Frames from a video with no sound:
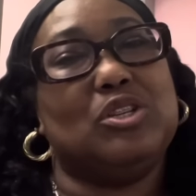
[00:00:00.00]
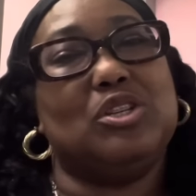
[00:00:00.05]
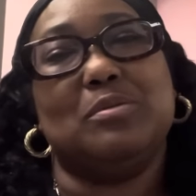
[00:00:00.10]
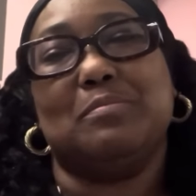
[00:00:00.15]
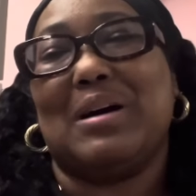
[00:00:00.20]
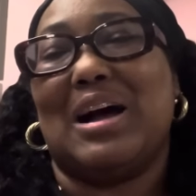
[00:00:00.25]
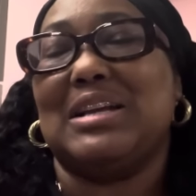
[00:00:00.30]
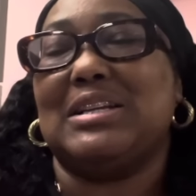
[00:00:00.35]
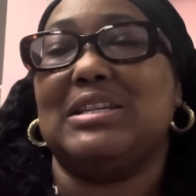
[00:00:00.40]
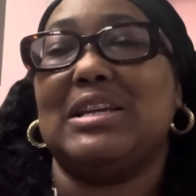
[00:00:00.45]
to
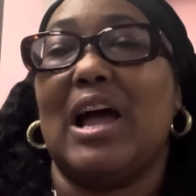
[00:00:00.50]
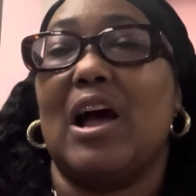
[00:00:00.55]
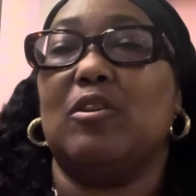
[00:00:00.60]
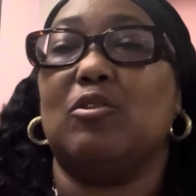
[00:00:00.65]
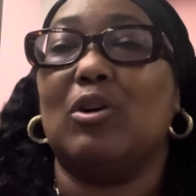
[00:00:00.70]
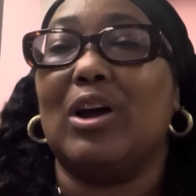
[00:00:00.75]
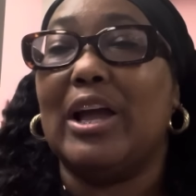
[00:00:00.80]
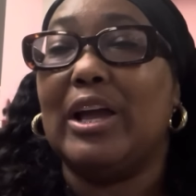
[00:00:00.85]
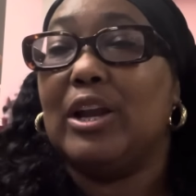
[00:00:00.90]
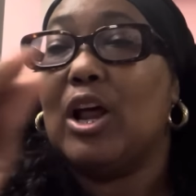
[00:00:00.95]
my
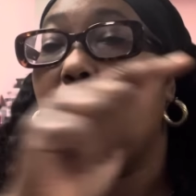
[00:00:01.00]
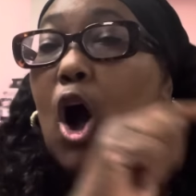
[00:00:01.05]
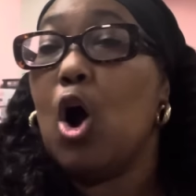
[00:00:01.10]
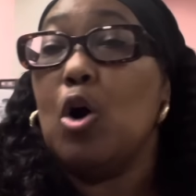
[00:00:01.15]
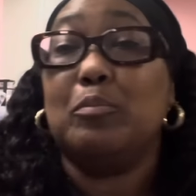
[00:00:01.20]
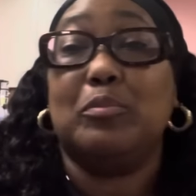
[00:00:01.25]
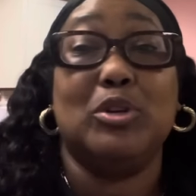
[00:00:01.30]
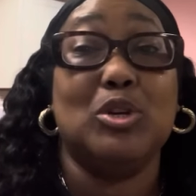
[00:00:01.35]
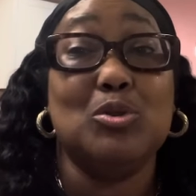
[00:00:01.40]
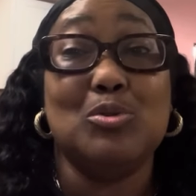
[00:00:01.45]
channel and
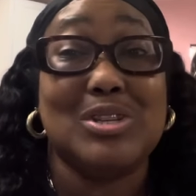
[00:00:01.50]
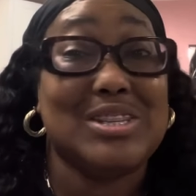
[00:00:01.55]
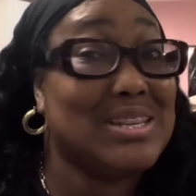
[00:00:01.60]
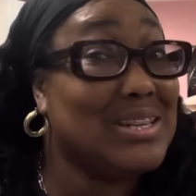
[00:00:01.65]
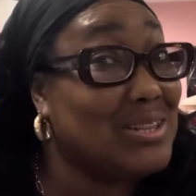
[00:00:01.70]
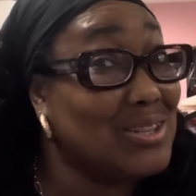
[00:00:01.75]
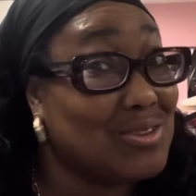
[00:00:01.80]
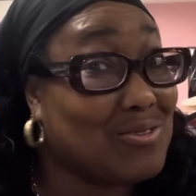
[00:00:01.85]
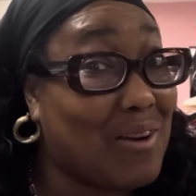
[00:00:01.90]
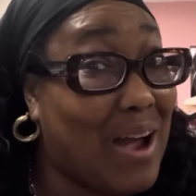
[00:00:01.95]
hope you
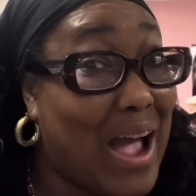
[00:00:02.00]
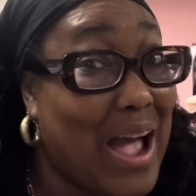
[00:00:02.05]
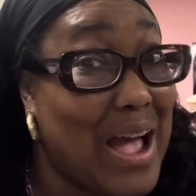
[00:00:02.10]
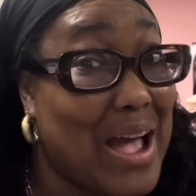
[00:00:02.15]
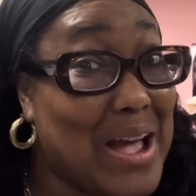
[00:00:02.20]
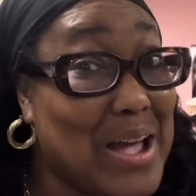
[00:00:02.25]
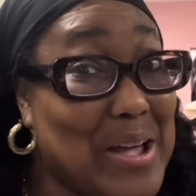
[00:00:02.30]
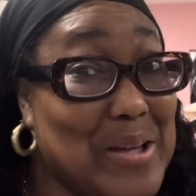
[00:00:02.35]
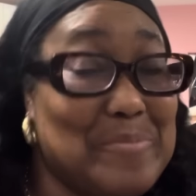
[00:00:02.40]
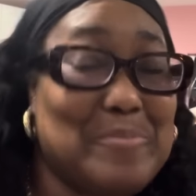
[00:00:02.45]

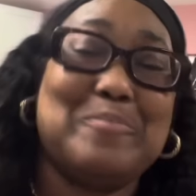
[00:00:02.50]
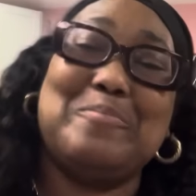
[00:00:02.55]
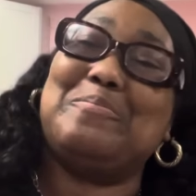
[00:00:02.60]
subscribe.